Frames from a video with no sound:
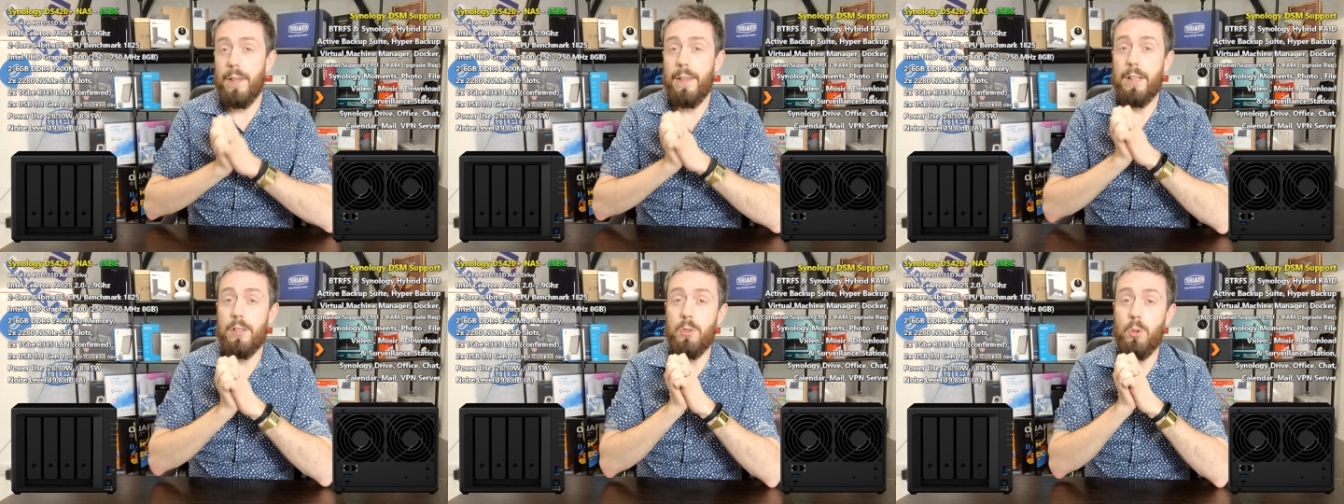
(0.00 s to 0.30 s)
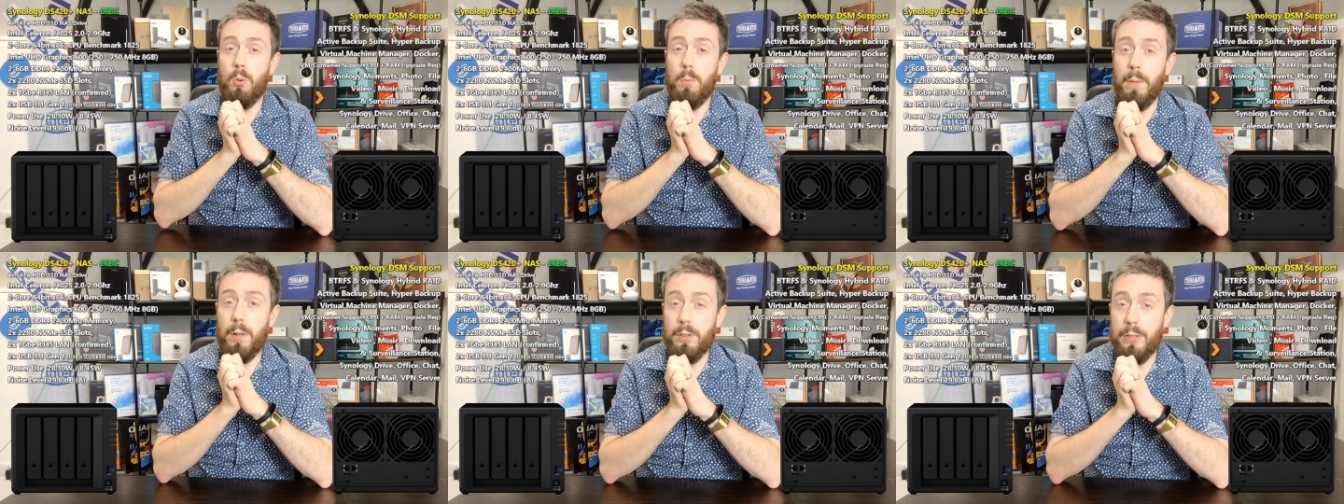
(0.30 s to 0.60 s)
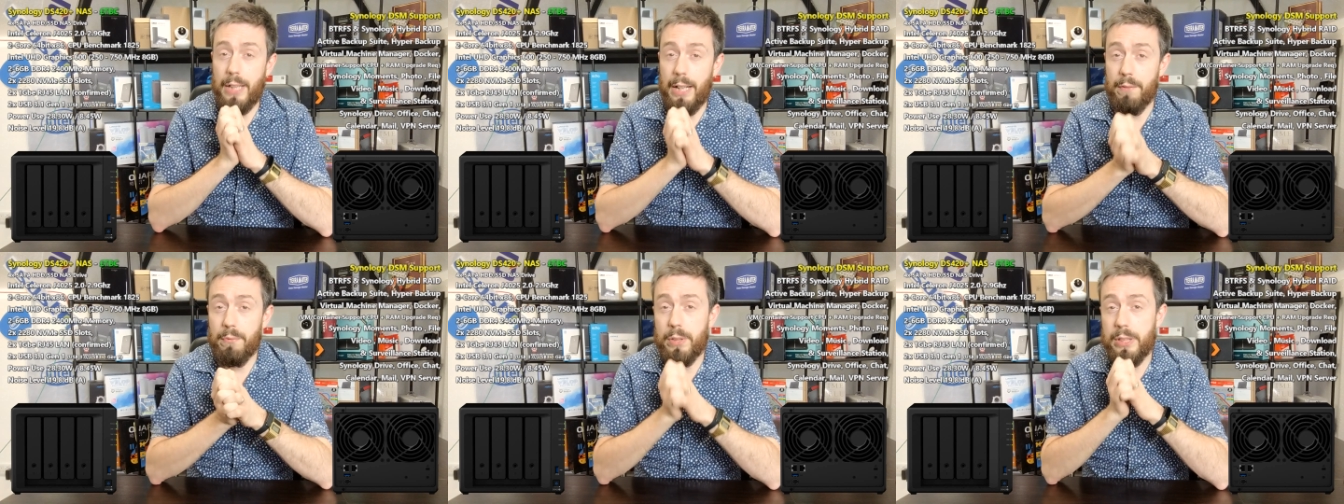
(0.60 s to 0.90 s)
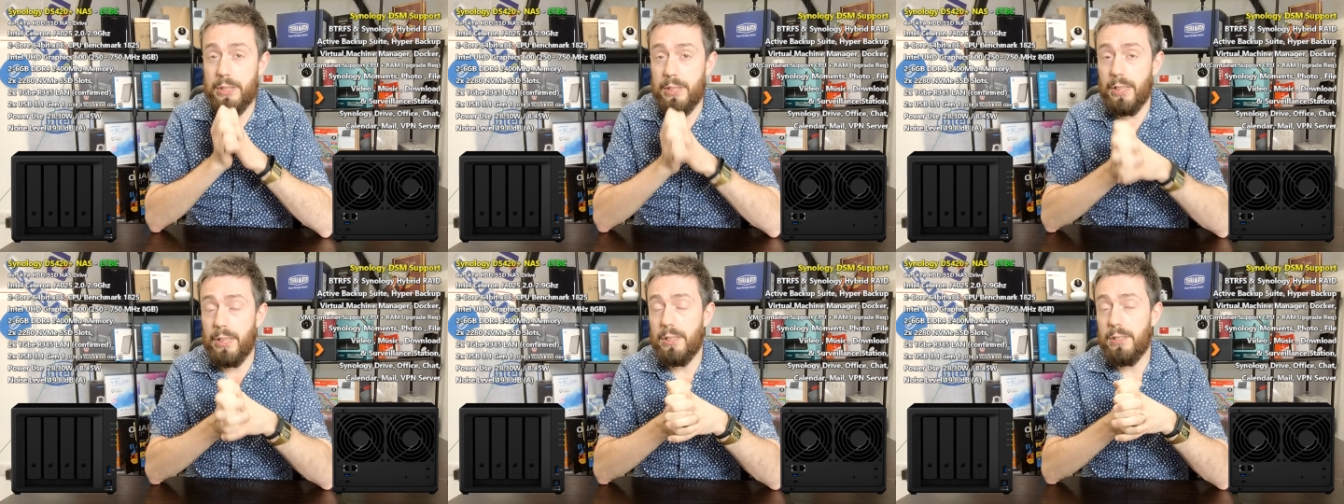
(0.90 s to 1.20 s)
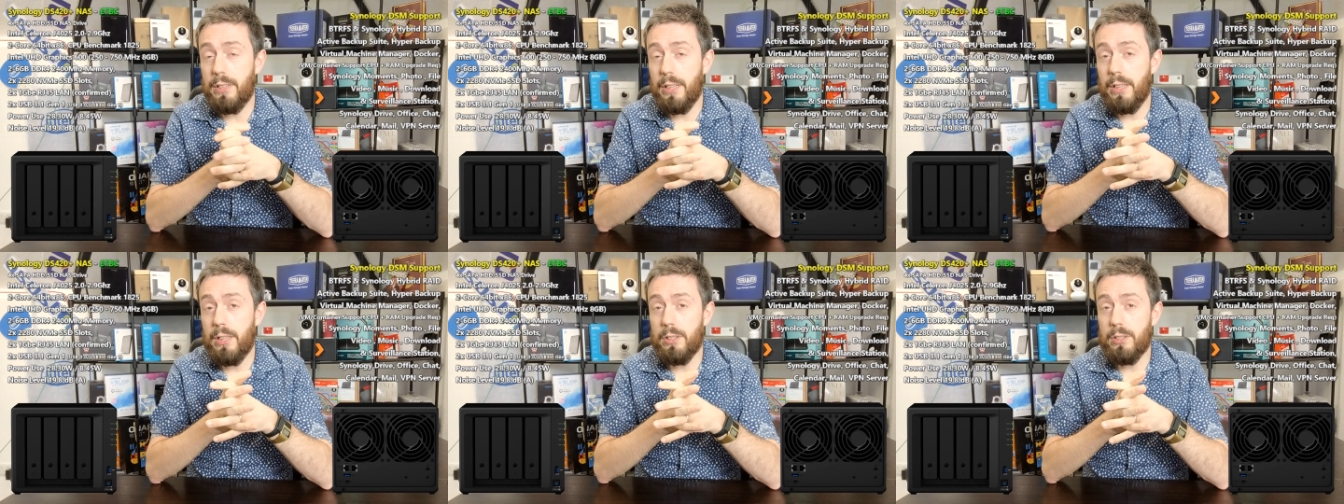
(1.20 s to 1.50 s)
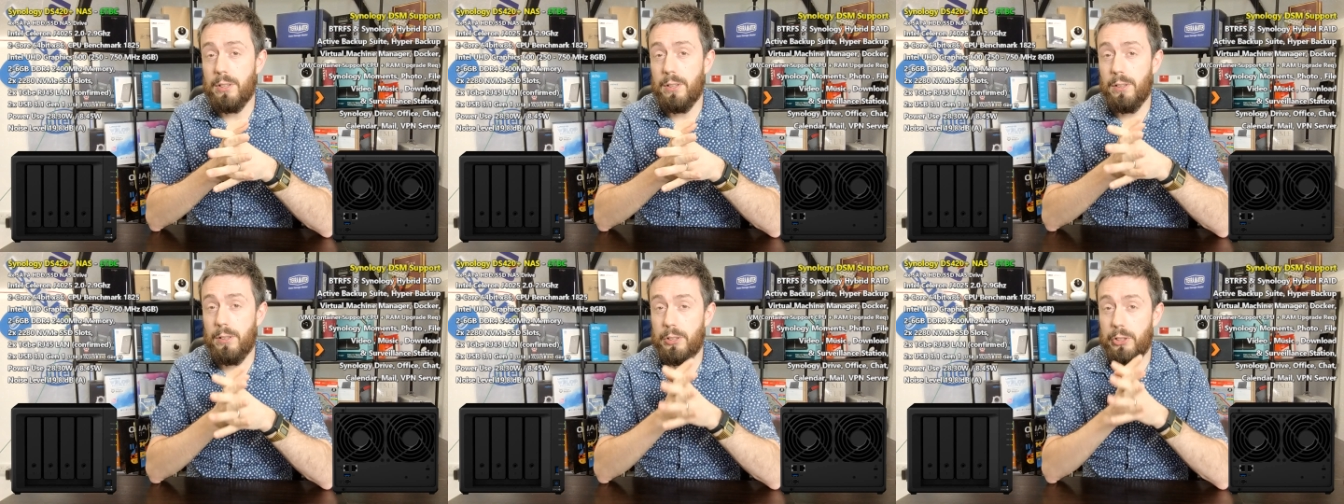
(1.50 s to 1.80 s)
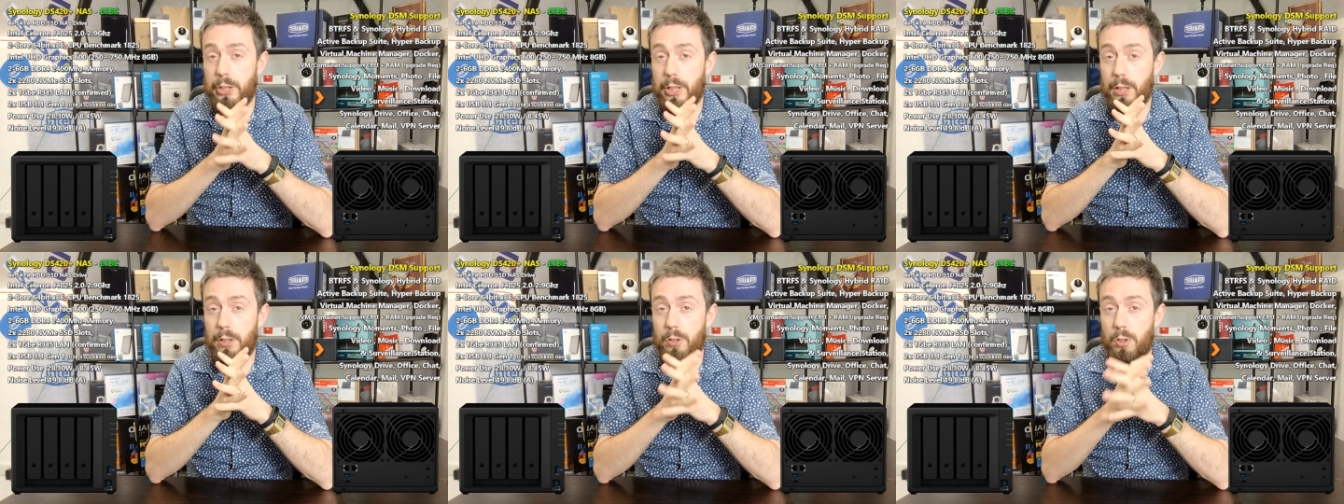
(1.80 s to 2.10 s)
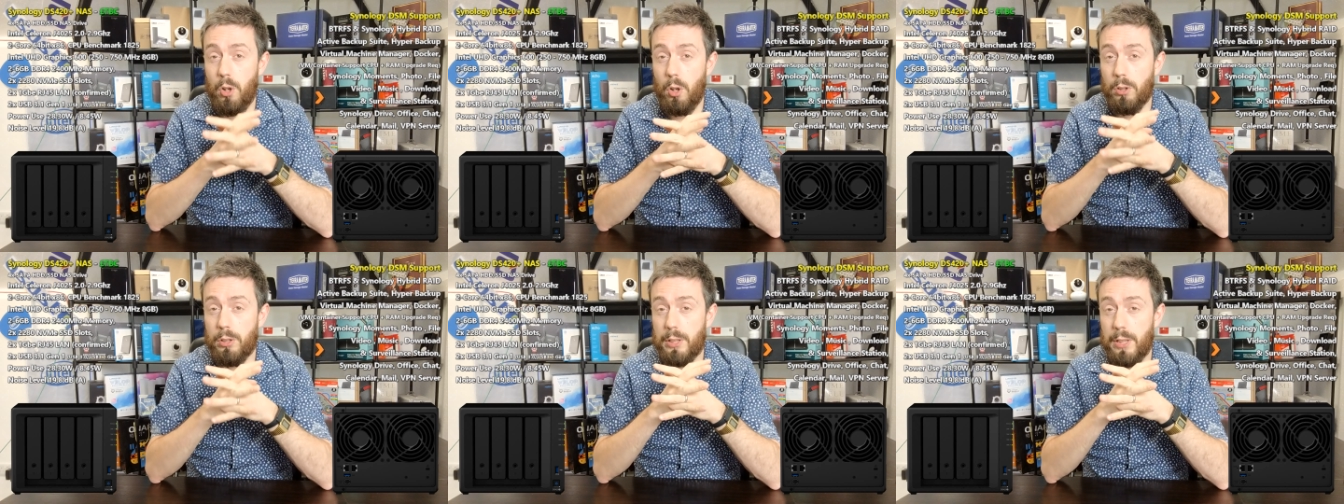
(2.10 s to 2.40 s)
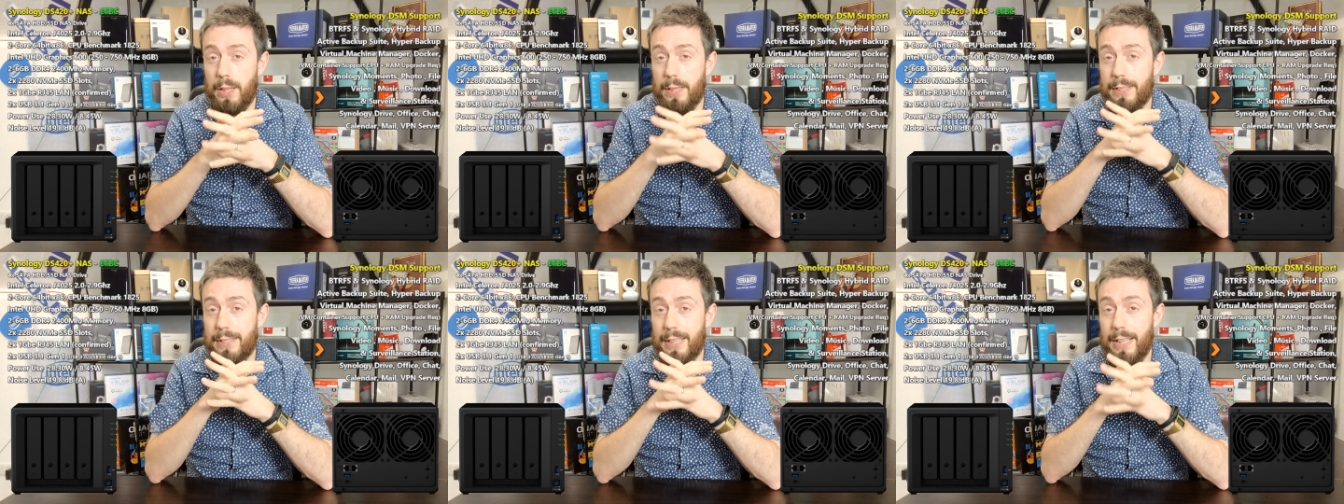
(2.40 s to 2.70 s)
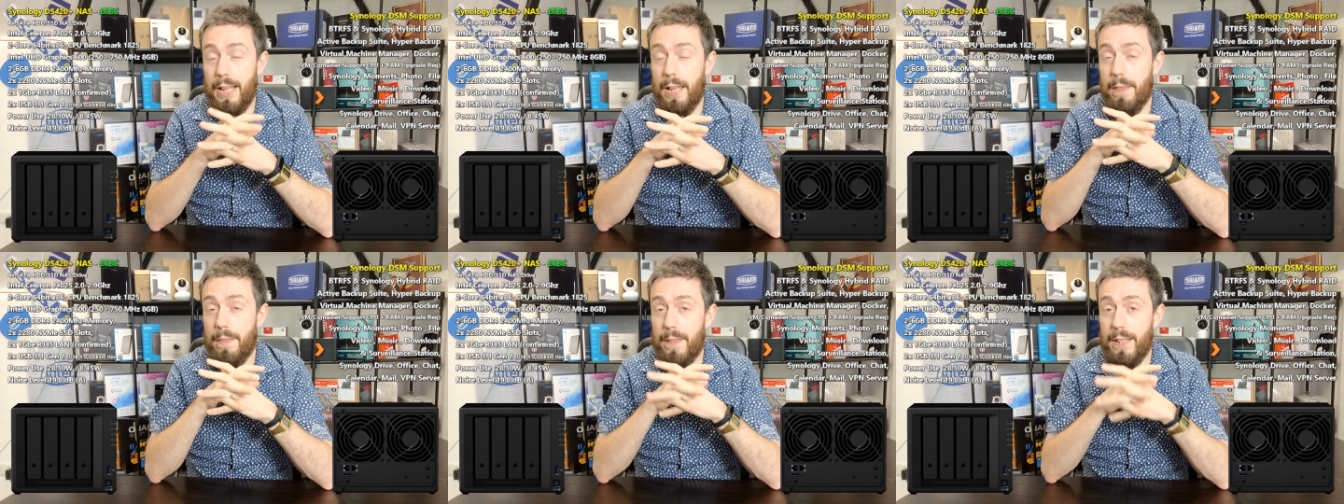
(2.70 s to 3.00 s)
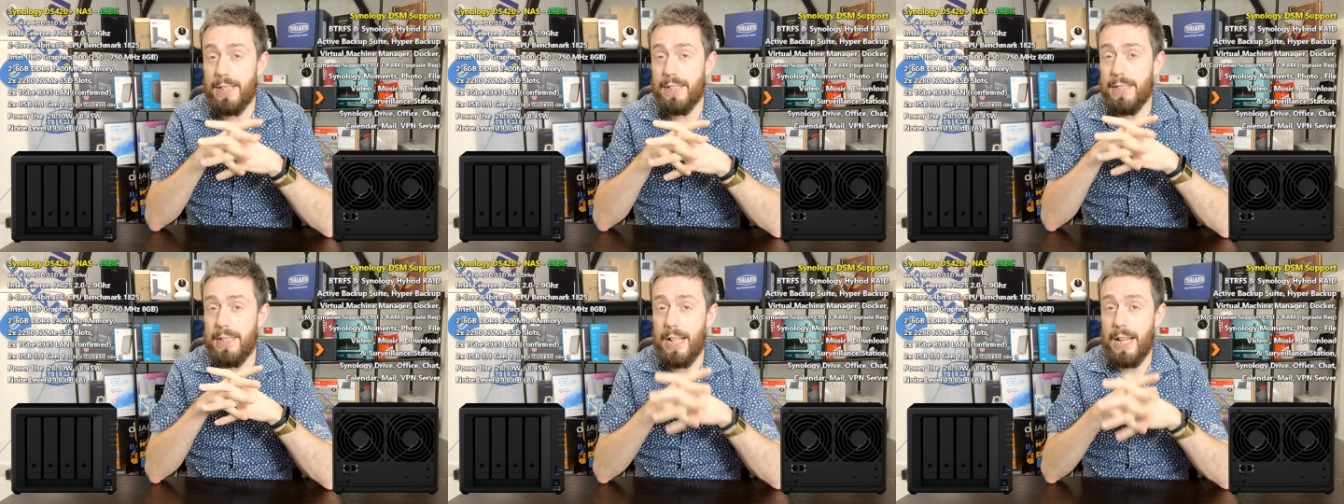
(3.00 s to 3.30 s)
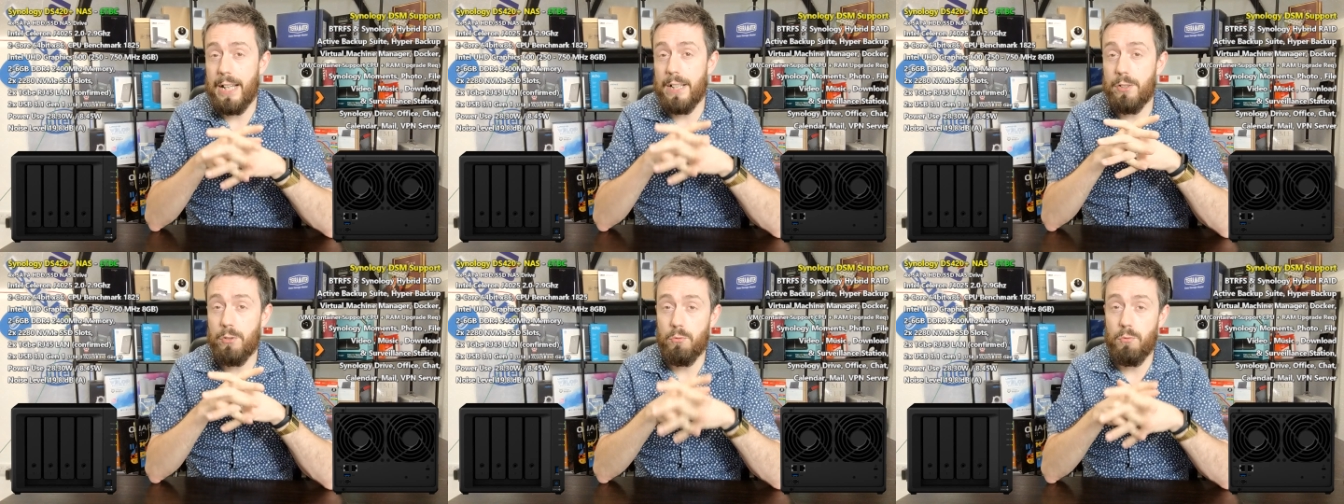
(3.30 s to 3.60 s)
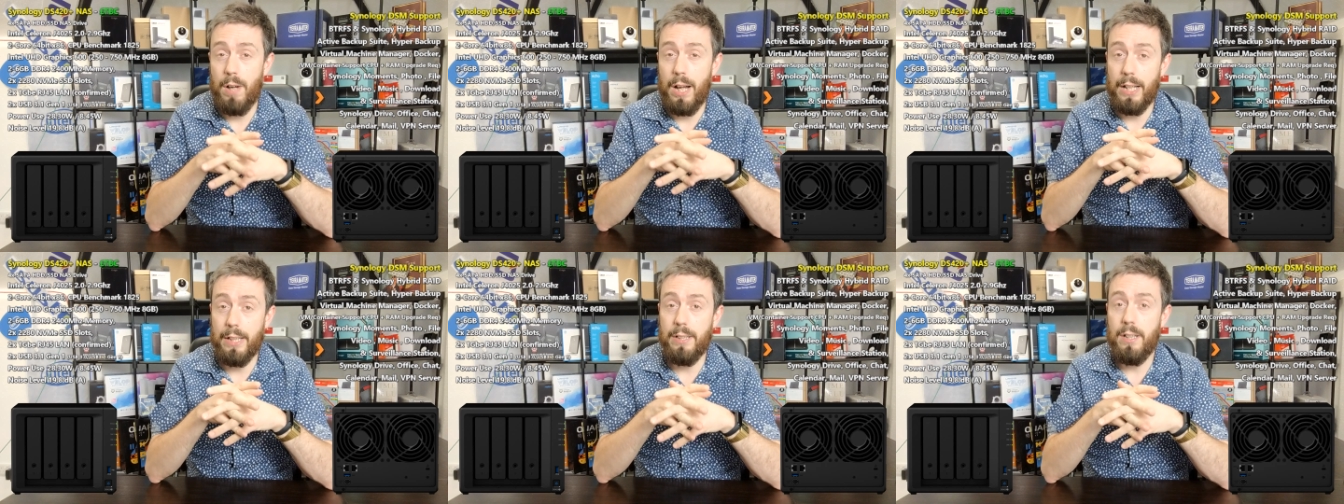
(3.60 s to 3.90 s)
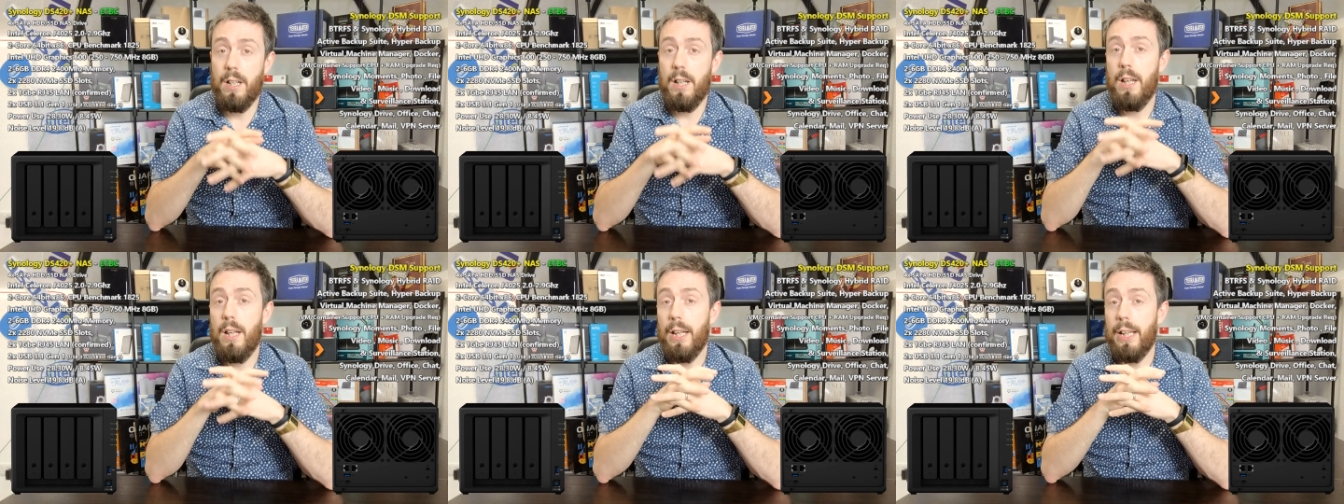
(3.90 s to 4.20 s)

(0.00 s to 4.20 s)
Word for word: there's almost every certainty that Synology are not going to let this N A S run